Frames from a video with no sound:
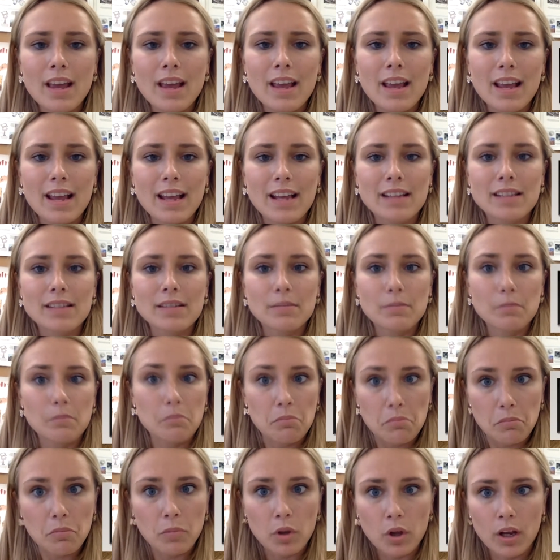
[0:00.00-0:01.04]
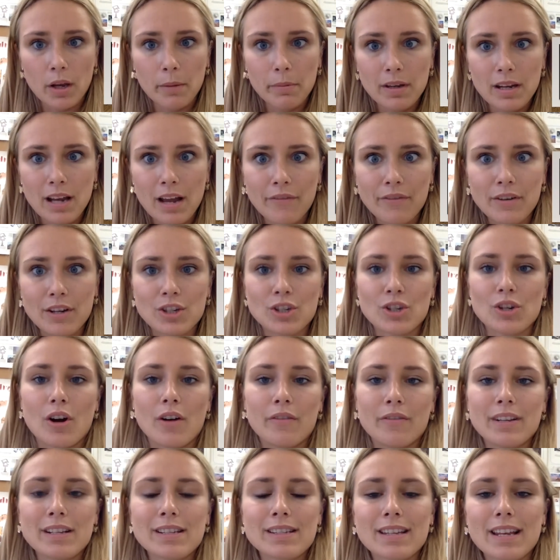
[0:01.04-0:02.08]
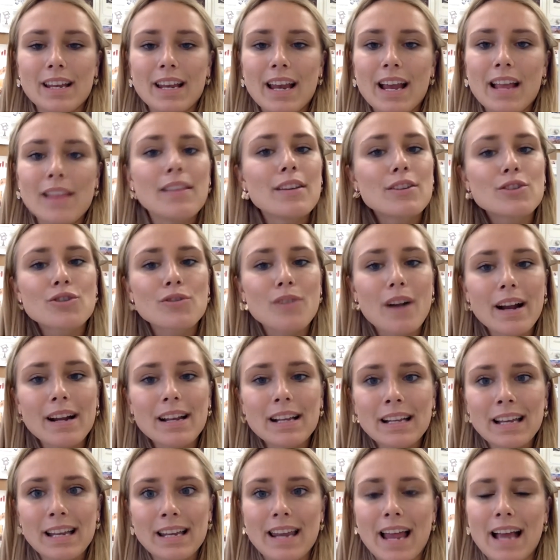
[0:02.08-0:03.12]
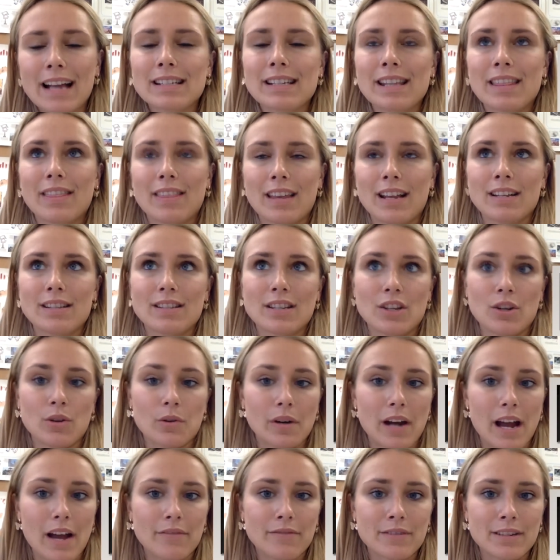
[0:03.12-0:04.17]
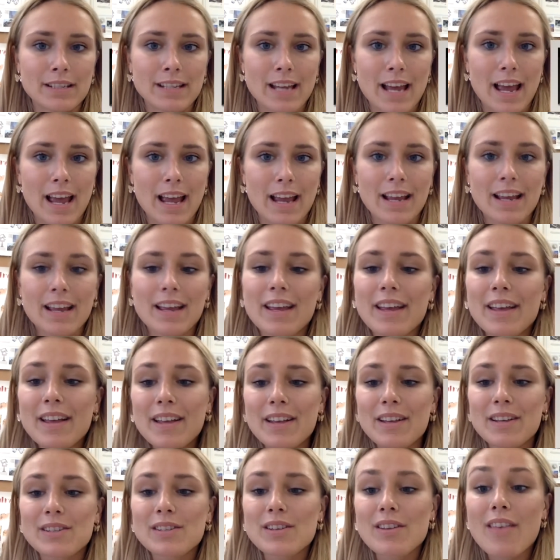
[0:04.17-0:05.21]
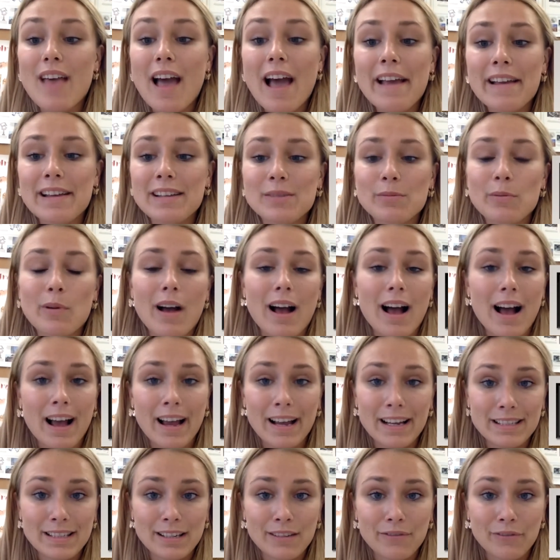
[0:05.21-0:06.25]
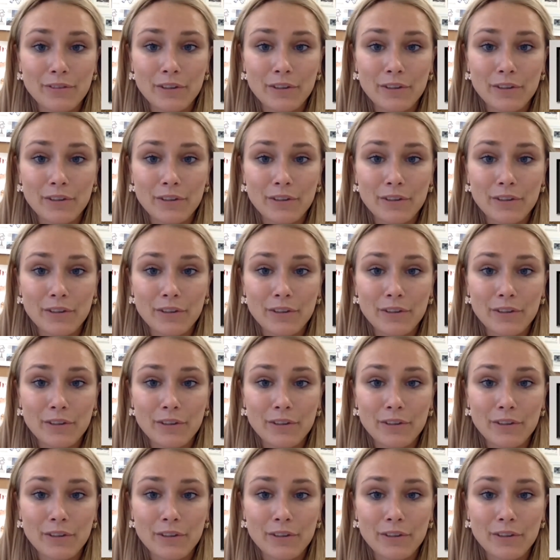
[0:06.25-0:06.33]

is look up the definition, obviously, and then try to connect to things in your everyday. So that is what I did for you